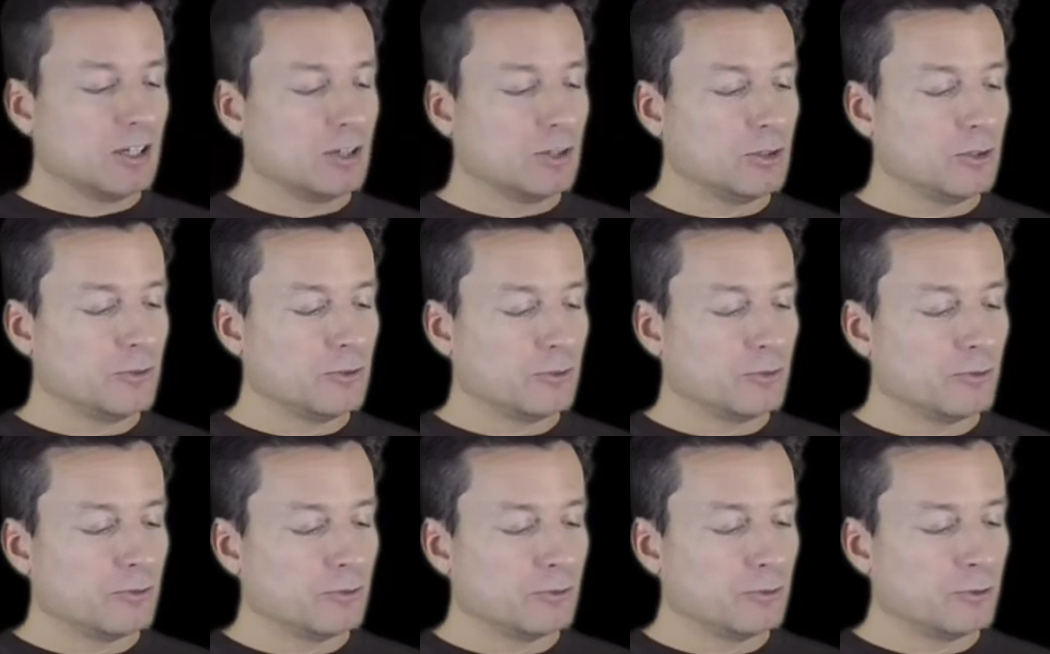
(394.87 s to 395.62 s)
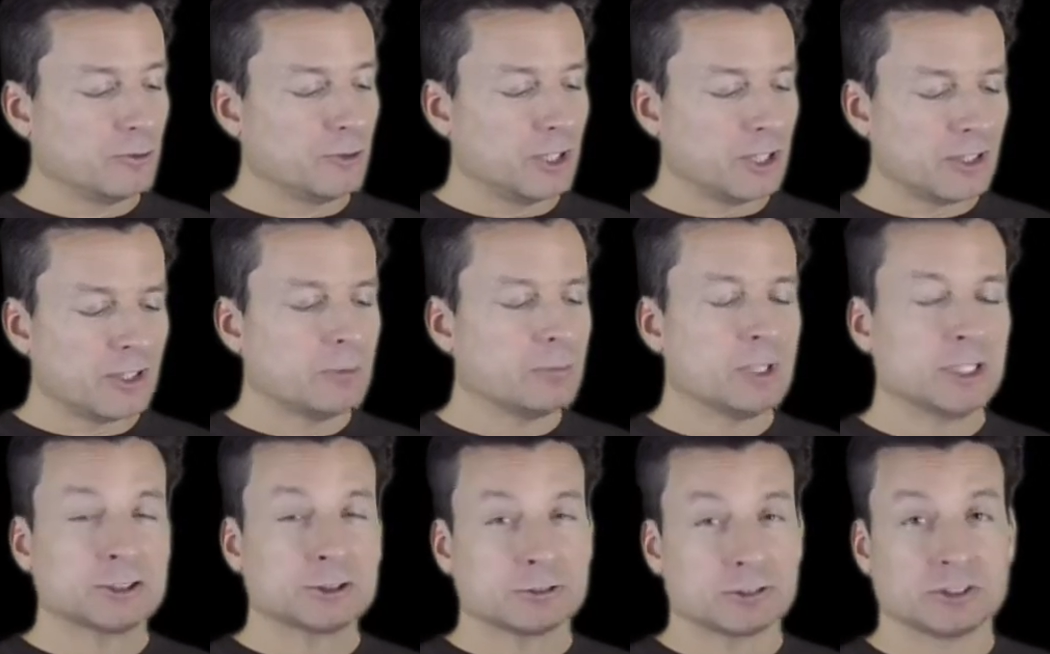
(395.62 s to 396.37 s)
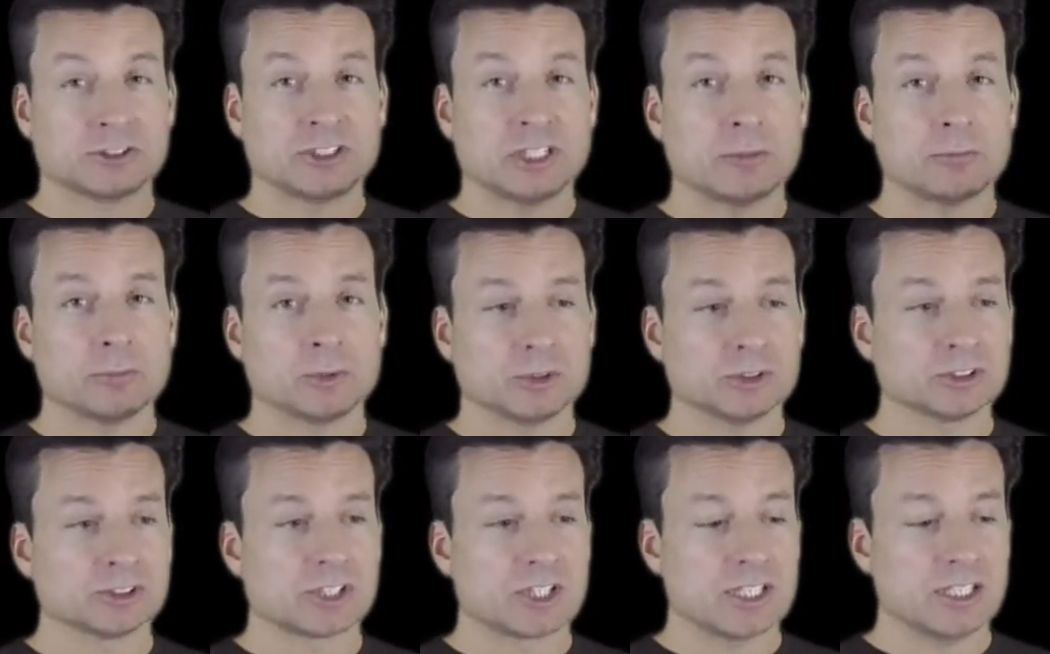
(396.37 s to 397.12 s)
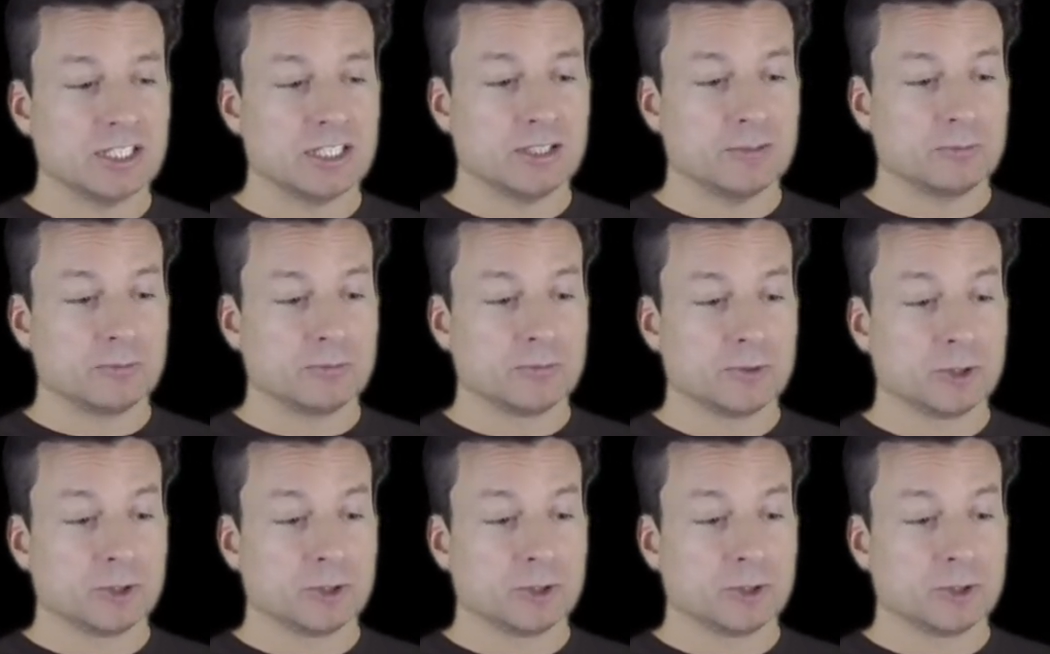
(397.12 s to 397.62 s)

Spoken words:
who very much resembles the